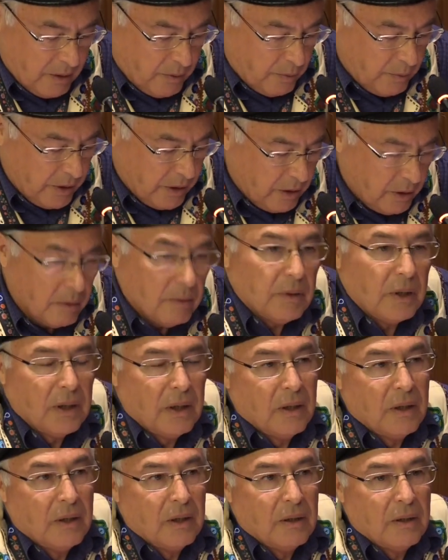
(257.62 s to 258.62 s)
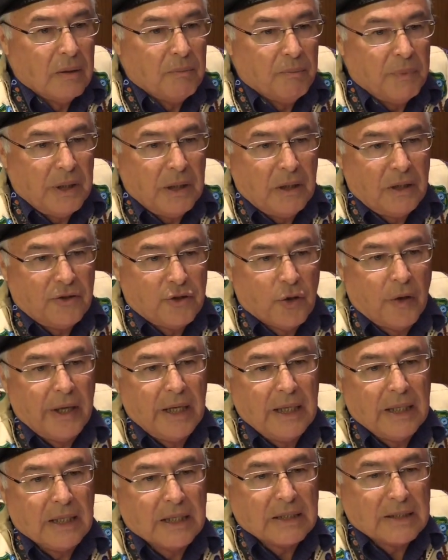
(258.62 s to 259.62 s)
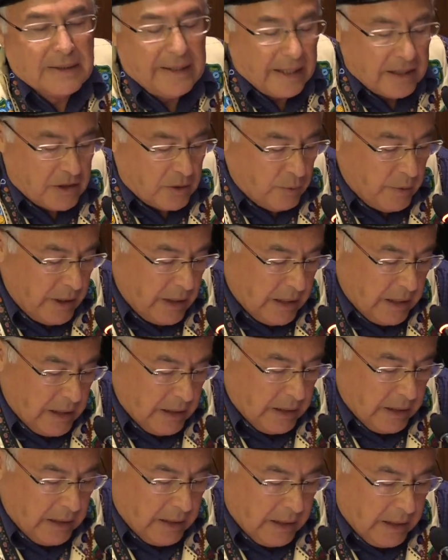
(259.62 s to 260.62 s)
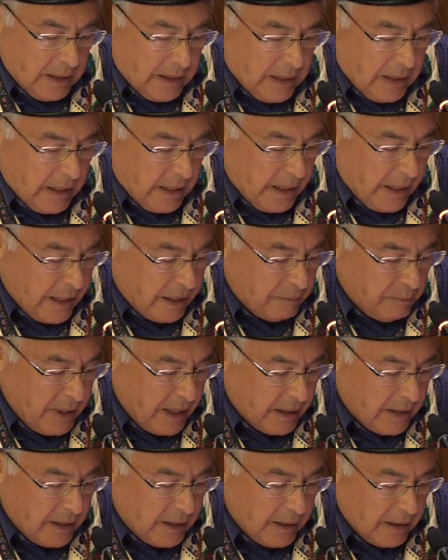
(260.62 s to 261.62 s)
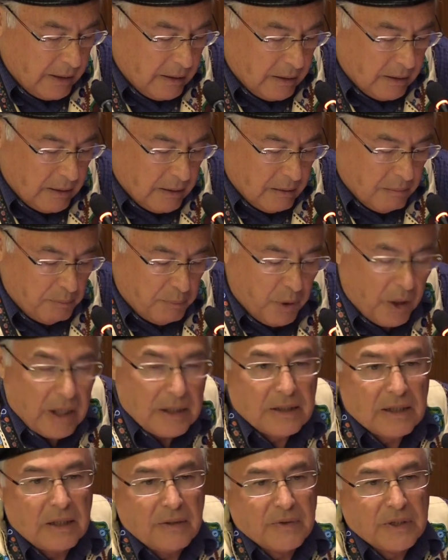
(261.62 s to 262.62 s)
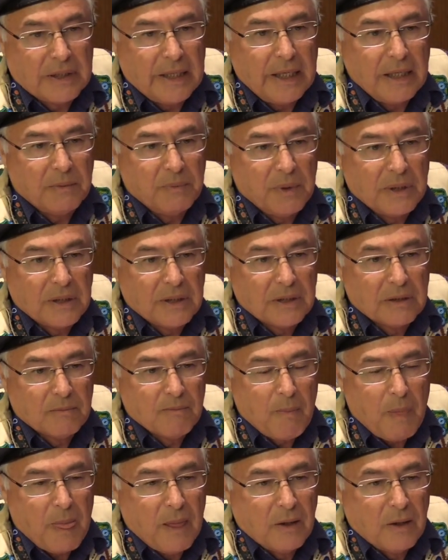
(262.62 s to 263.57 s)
will be joining us next week and making positive statements.